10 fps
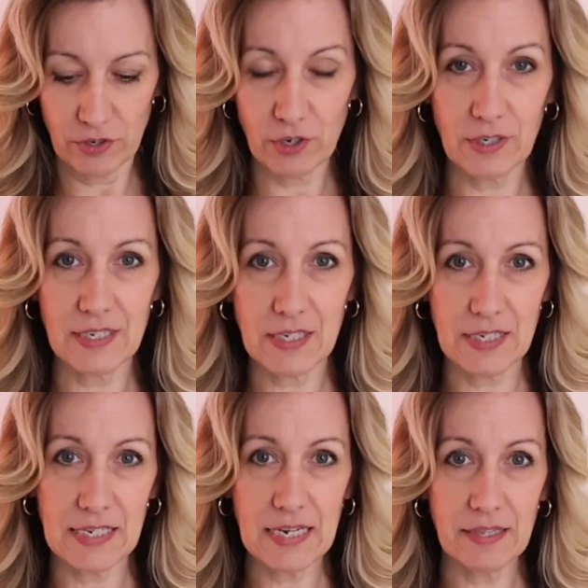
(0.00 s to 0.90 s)
You're going to
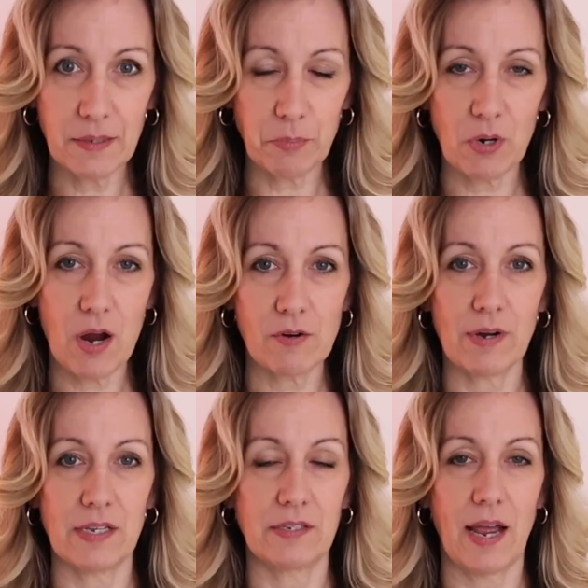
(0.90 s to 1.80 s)
see the
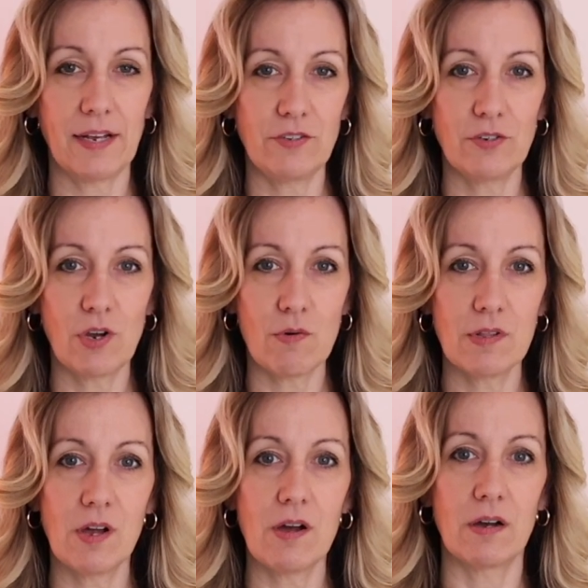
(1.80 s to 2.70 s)
progress as you go
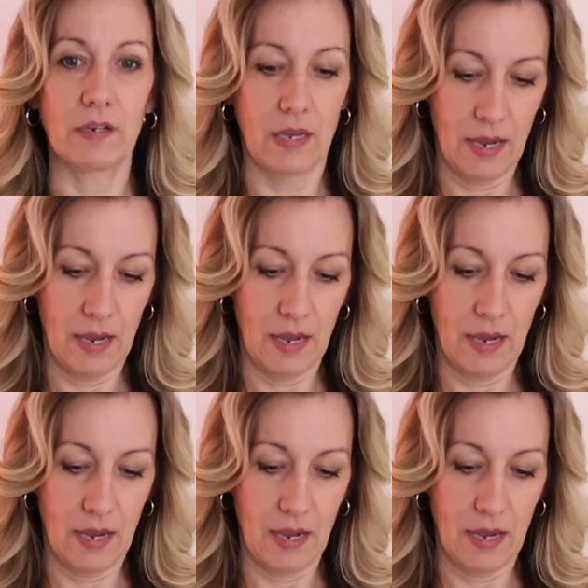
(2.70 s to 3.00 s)
along.